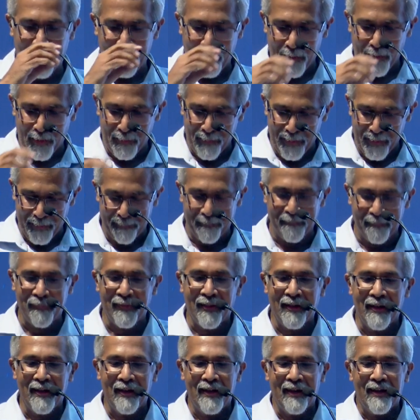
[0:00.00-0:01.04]
a problem.
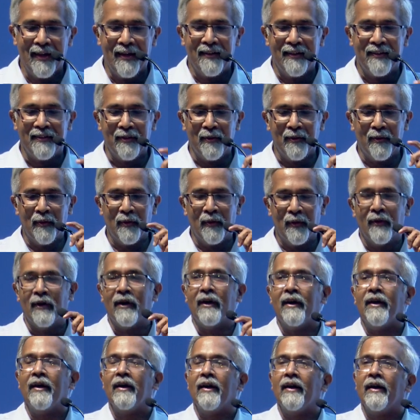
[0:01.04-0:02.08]
So
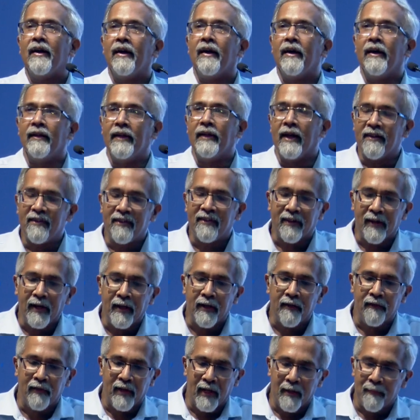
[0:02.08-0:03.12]
that's the
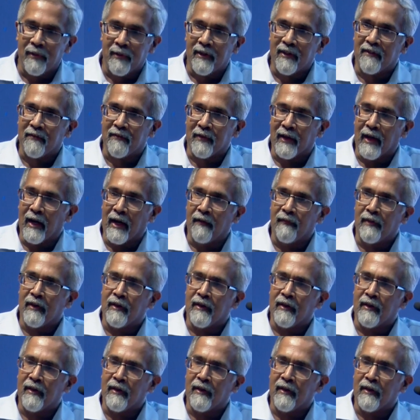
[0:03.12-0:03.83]
kind of diabetes we have.